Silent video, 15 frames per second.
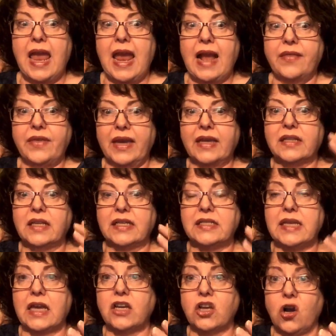And they had like
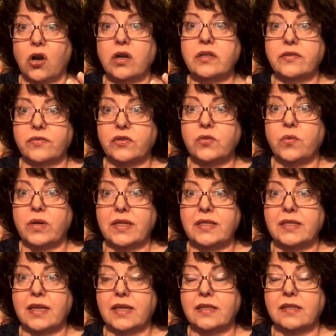10 cards for 20
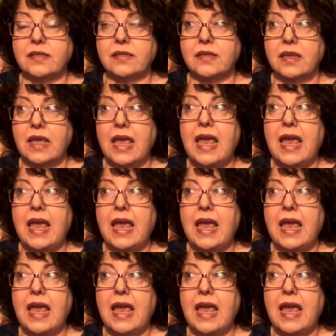cents.